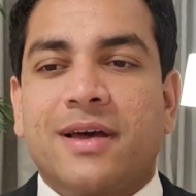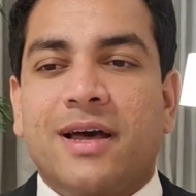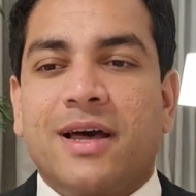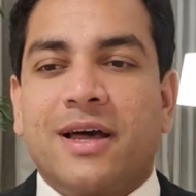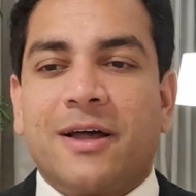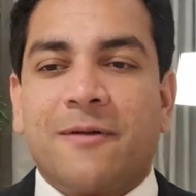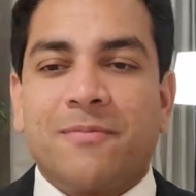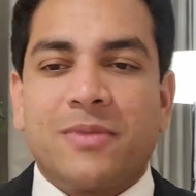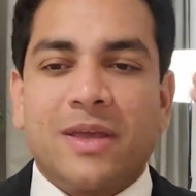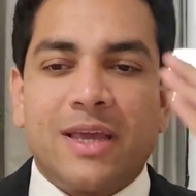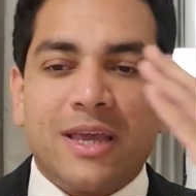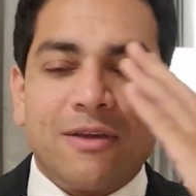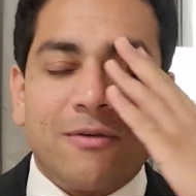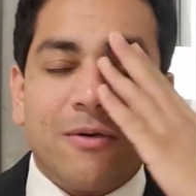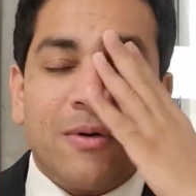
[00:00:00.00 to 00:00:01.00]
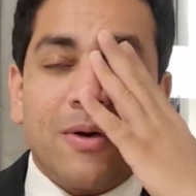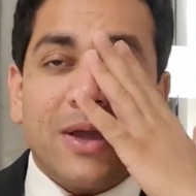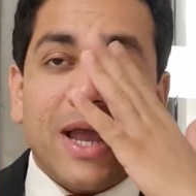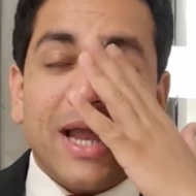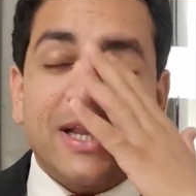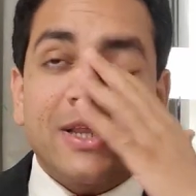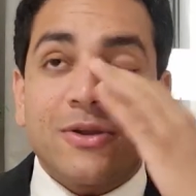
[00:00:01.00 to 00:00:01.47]

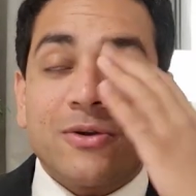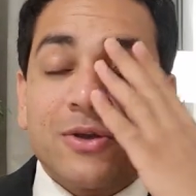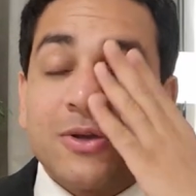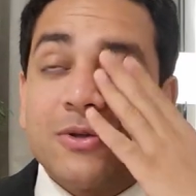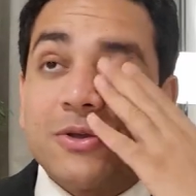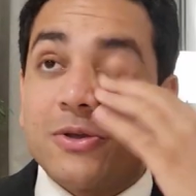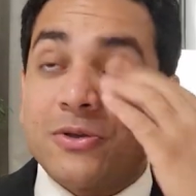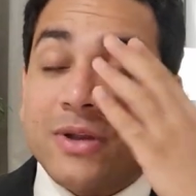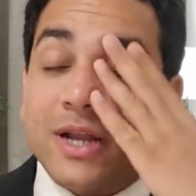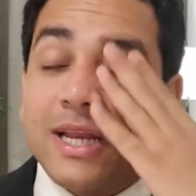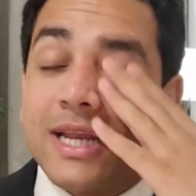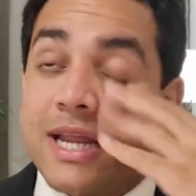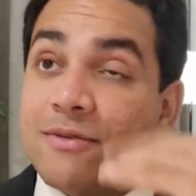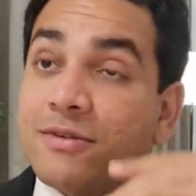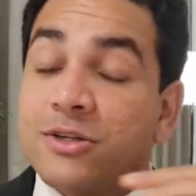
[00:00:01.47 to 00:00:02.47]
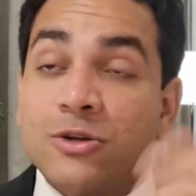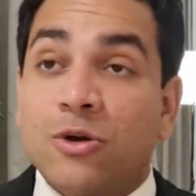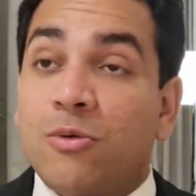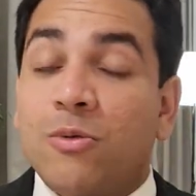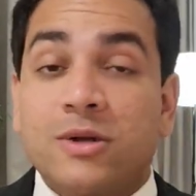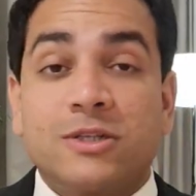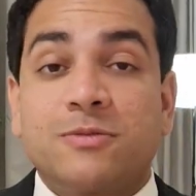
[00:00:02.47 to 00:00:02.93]
really never
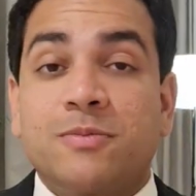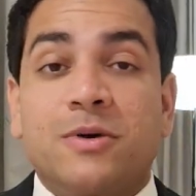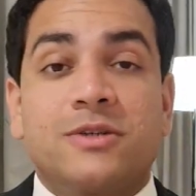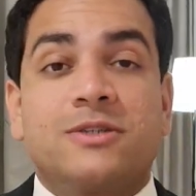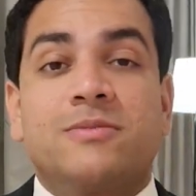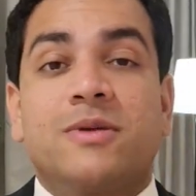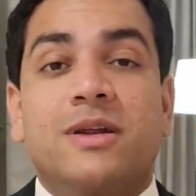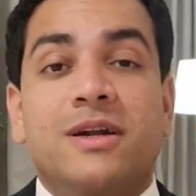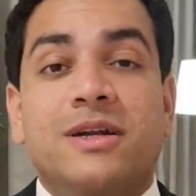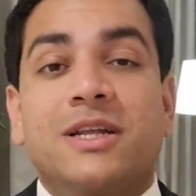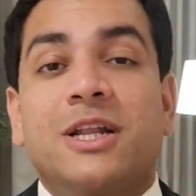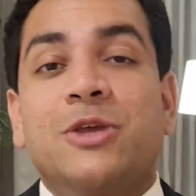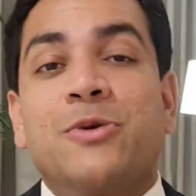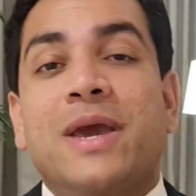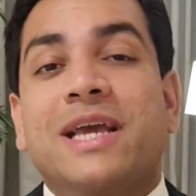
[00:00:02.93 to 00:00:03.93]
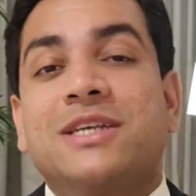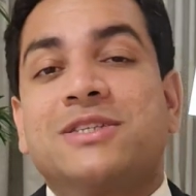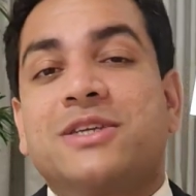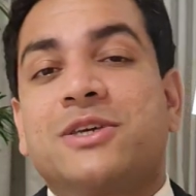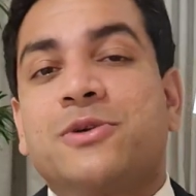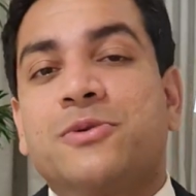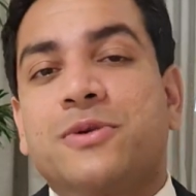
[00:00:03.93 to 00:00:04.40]
know what's possible until you
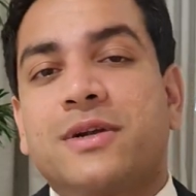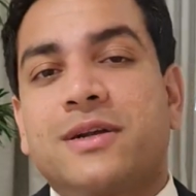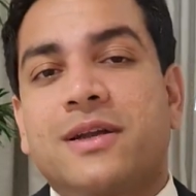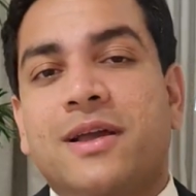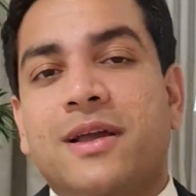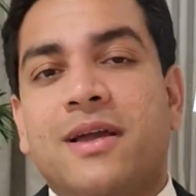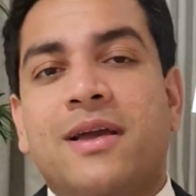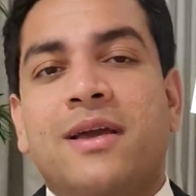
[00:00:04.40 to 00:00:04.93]
execute it.